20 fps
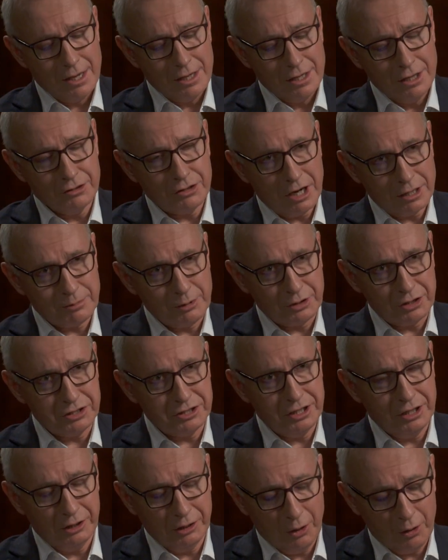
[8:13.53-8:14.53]
You talked about the
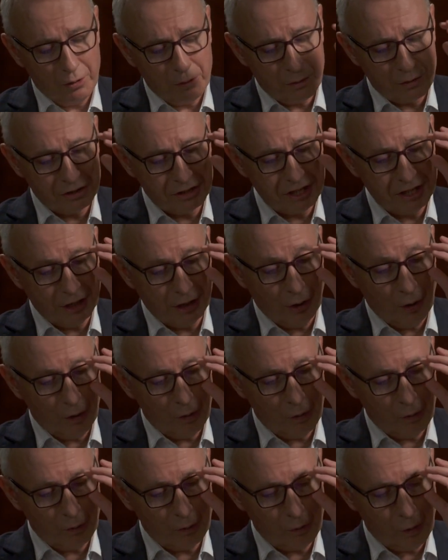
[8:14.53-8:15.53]

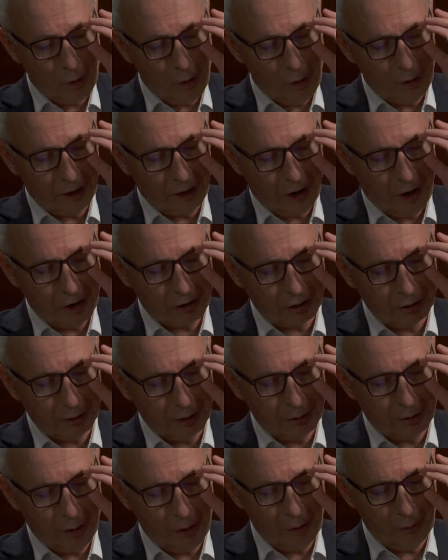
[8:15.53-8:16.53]
CEO role. In an article
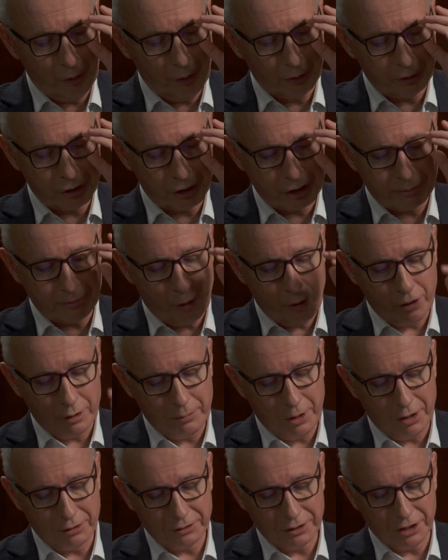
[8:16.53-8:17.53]
you co-wrote, you spoke
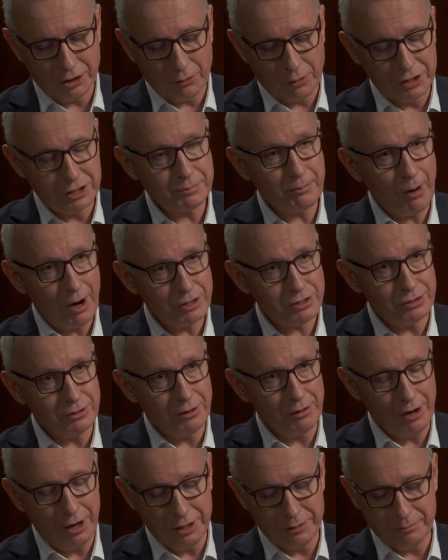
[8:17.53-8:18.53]
about increased
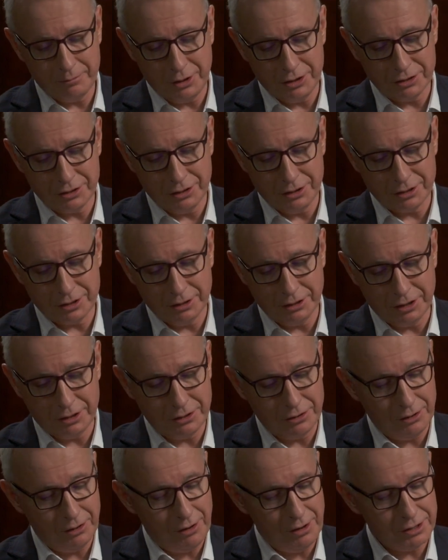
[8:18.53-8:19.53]
pressure on business
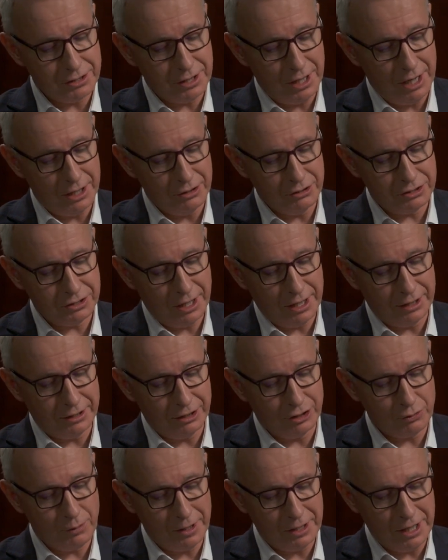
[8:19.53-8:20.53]
leaders, and you cited
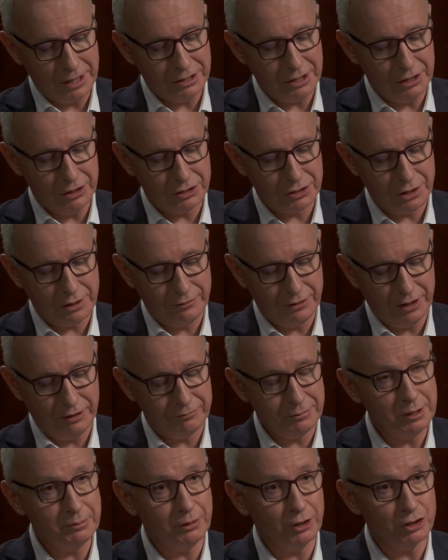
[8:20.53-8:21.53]
a 2018 survey
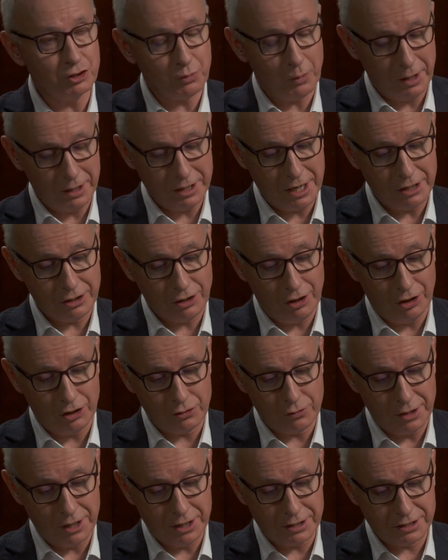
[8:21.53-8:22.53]
of people in 28
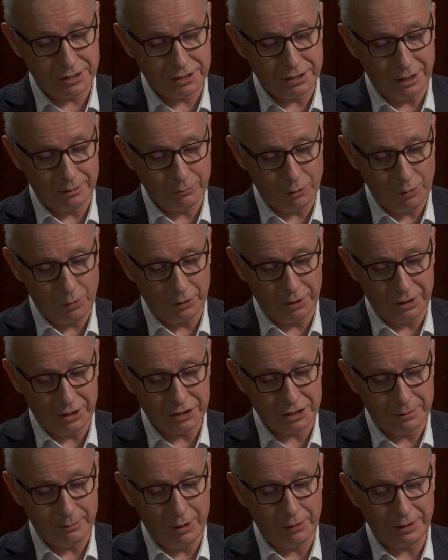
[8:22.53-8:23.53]
countries, and I'm quoting
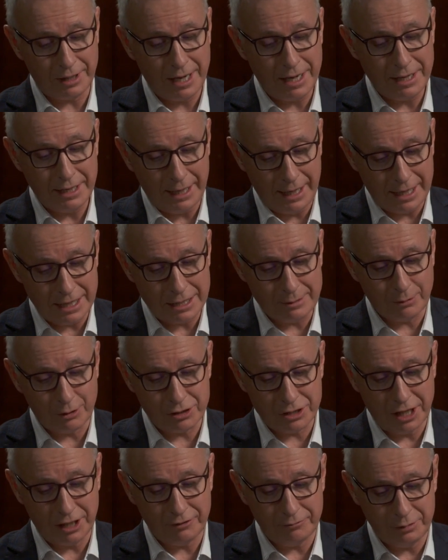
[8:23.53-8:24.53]
this, about
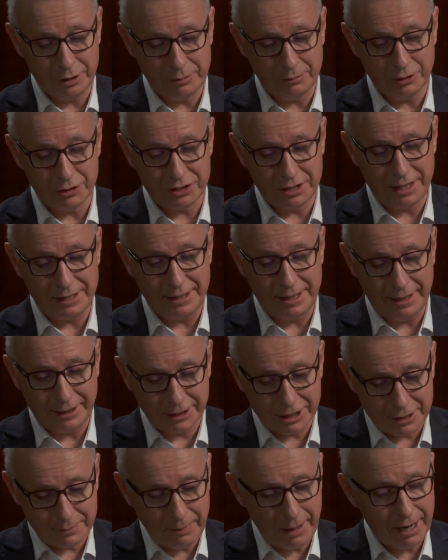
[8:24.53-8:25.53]
80% of people said they
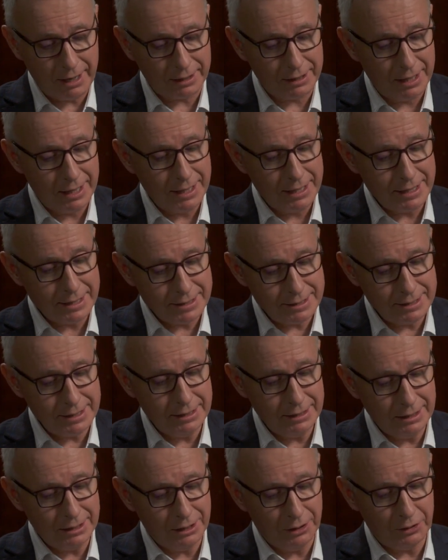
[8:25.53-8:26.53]
expect
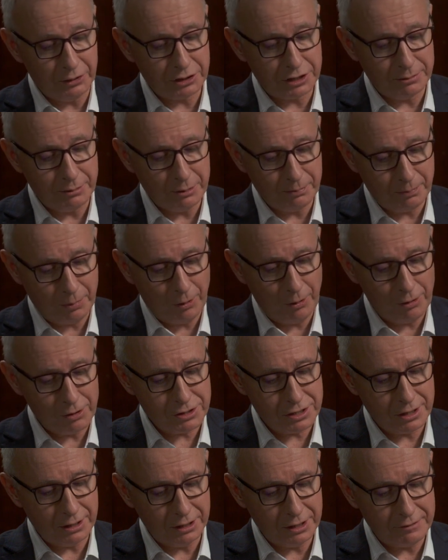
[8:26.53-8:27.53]
CEOs to be
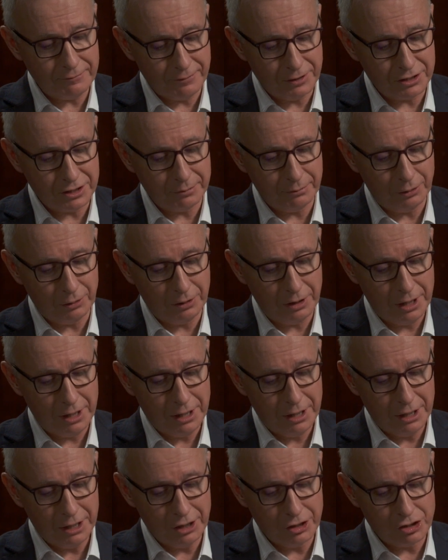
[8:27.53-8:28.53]
personally visible
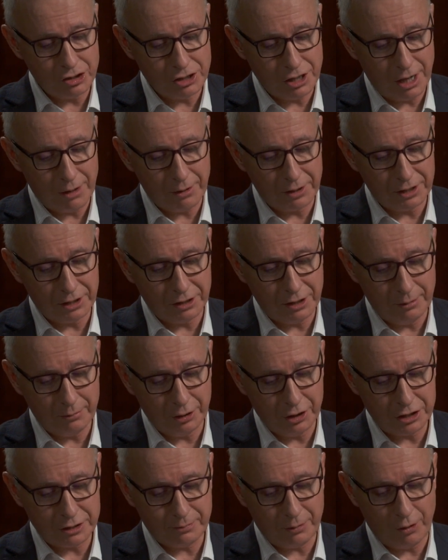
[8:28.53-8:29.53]
in sharing the
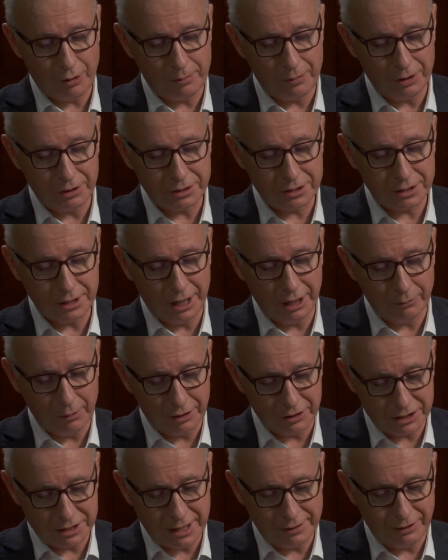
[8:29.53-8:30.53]
company's purpose, and
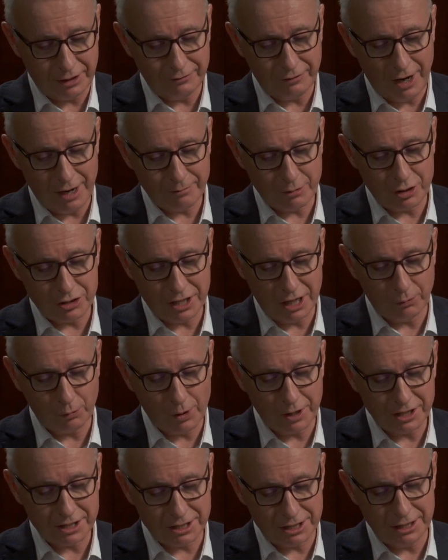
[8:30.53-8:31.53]
around 75%
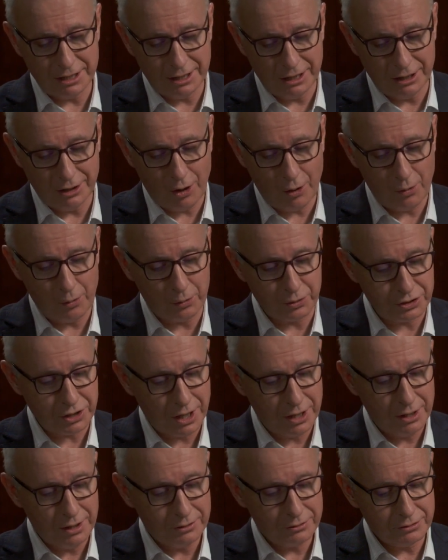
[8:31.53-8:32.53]
want CEOs
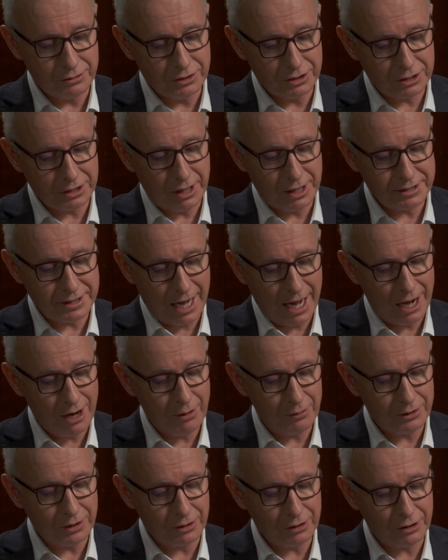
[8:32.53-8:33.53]
to discuss
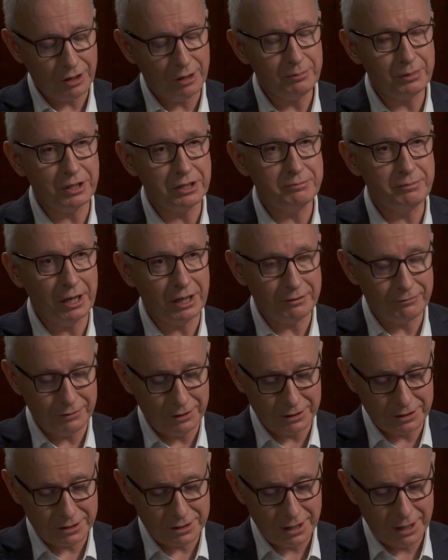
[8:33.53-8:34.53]
how their company
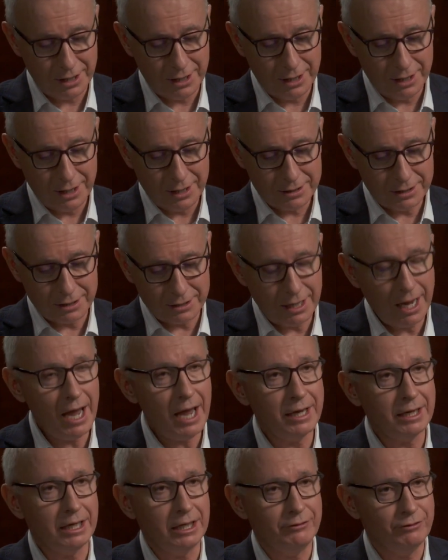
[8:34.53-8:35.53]
benefits
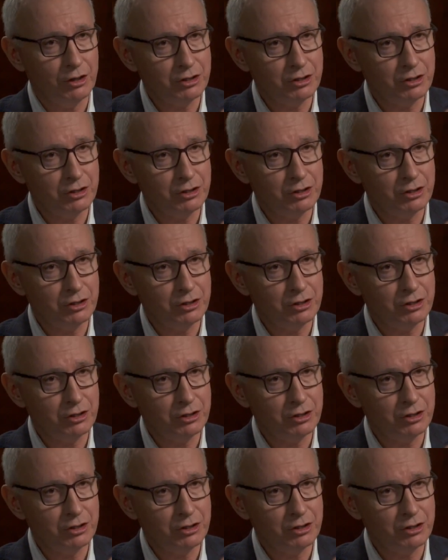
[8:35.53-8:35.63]
society. You've